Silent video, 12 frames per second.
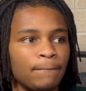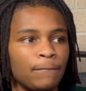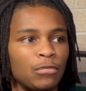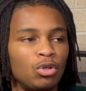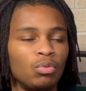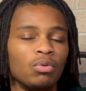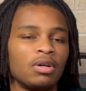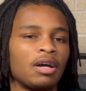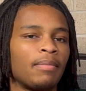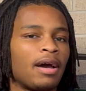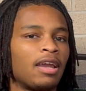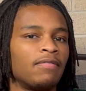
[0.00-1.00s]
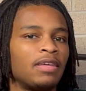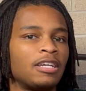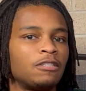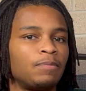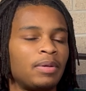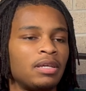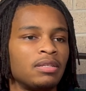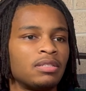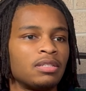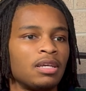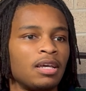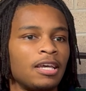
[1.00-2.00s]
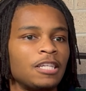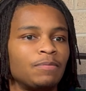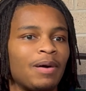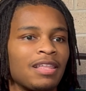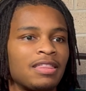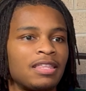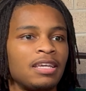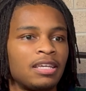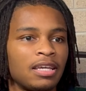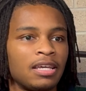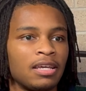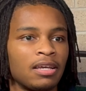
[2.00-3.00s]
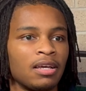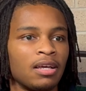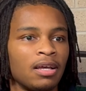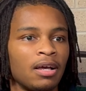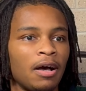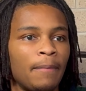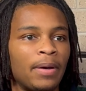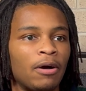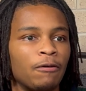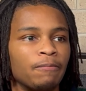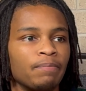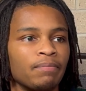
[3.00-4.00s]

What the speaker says: you will come out of that space is by thinking about